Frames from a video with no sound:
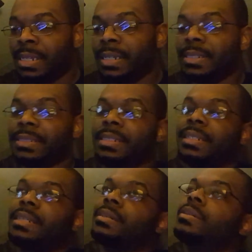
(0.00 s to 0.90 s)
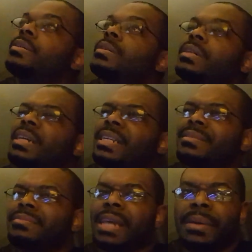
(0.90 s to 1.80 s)
I guess they're like, huh? Are they
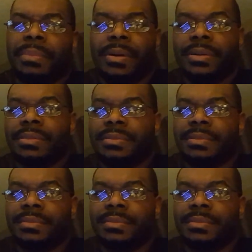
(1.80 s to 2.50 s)
not part of?